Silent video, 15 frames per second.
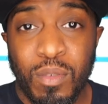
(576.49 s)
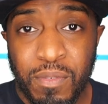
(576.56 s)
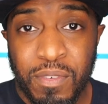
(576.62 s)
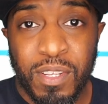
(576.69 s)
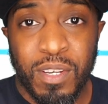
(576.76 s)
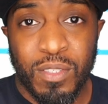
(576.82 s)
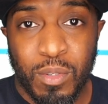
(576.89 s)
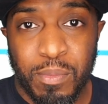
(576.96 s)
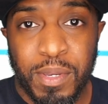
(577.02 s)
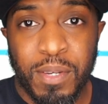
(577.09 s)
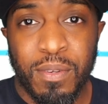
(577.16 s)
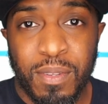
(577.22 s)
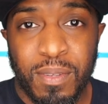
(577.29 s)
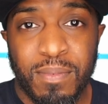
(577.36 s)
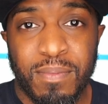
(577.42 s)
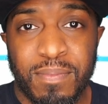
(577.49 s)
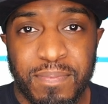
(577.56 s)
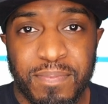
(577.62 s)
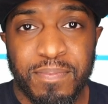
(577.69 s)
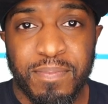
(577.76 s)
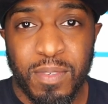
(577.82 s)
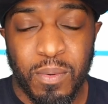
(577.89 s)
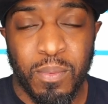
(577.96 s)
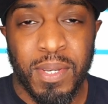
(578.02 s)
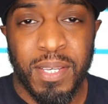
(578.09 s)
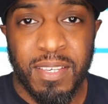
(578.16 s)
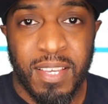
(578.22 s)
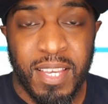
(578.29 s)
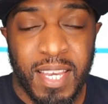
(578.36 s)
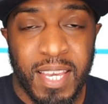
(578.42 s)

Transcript: videos would be good a week.